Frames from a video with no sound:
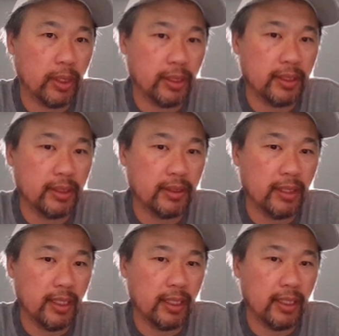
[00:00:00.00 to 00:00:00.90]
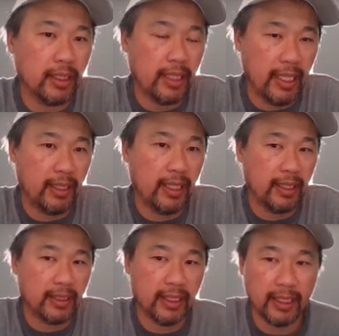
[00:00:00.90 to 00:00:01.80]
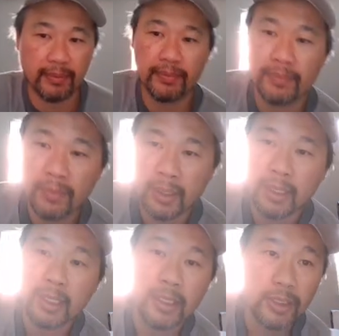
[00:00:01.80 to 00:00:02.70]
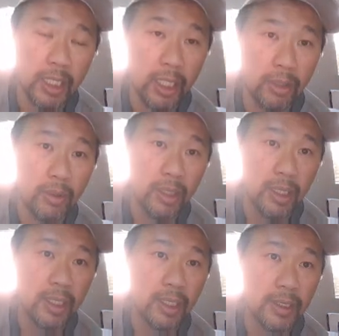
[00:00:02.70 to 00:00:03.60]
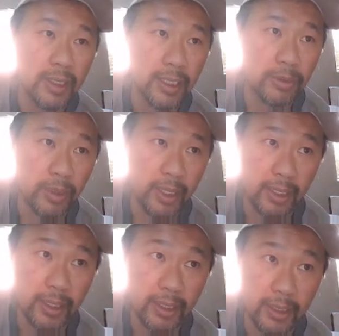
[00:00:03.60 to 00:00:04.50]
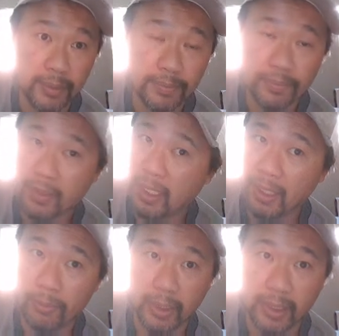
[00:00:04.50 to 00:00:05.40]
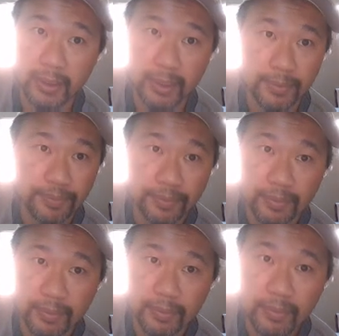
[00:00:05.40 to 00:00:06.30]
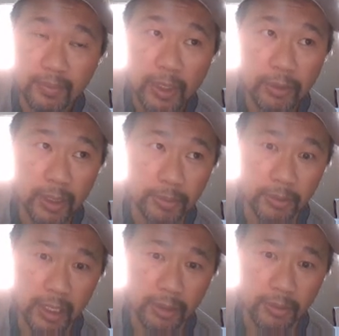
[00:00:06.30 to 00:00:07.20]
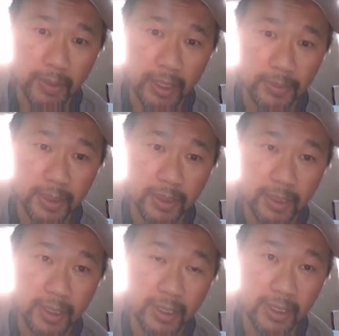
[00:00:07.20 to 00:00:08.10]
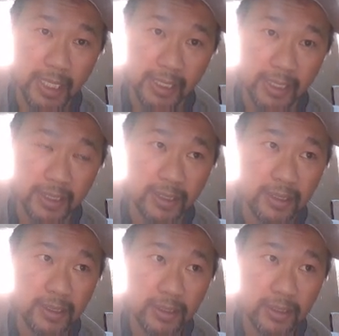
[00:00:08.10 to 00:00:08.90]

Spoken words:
were there at the time. So that's where I went with Barack Obama that year,